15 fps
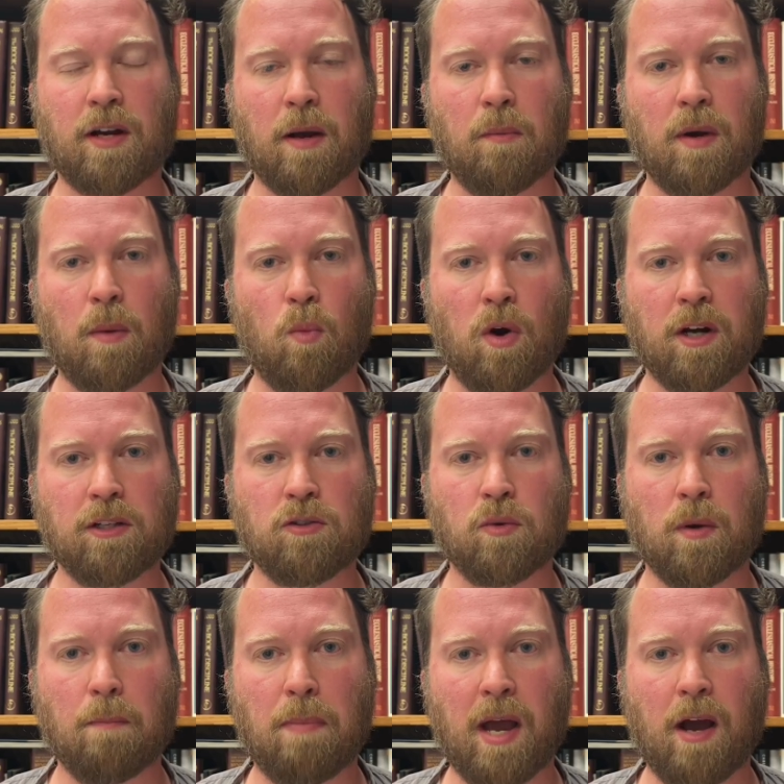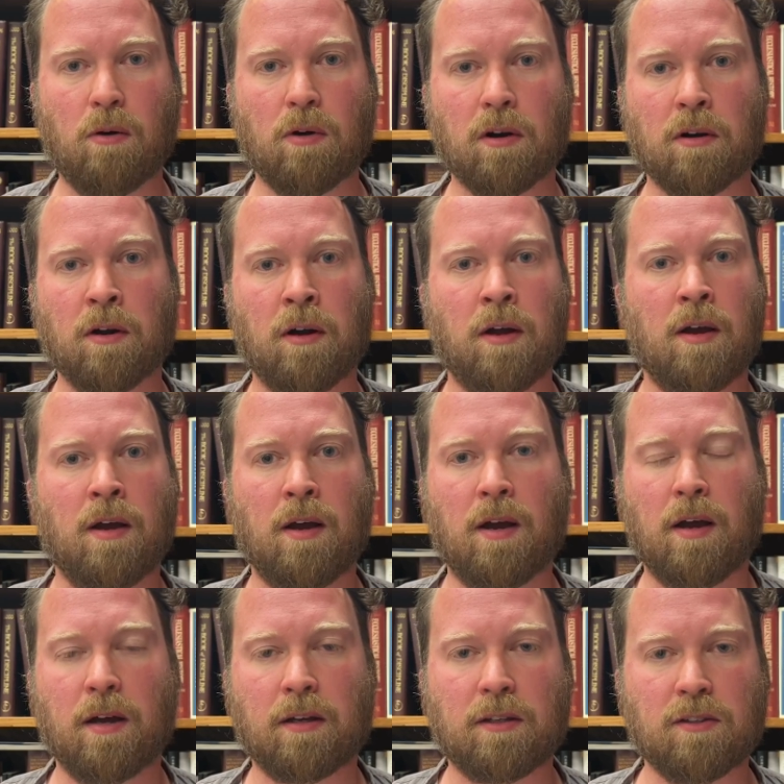I'm wanting to empower
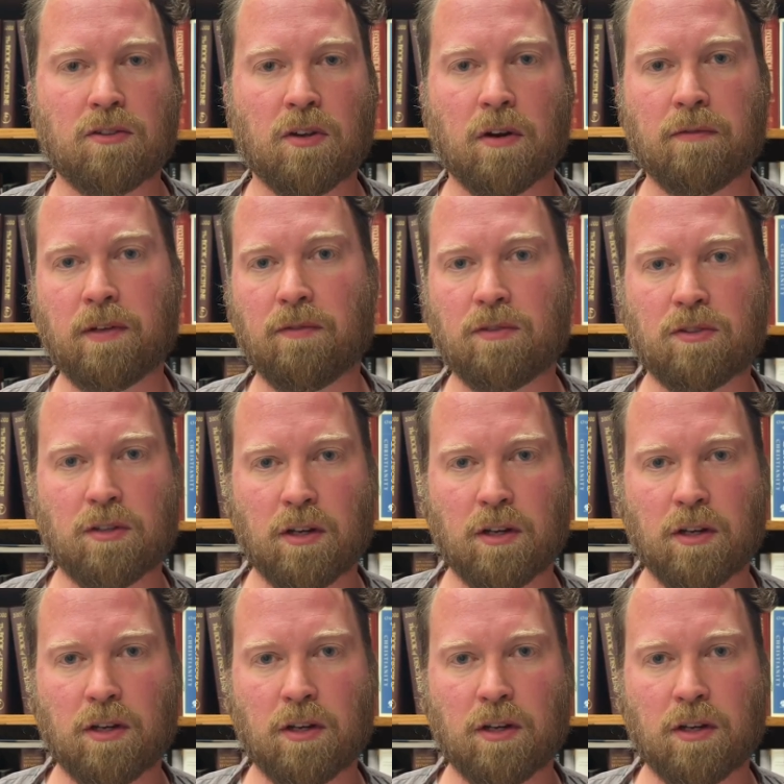conservatives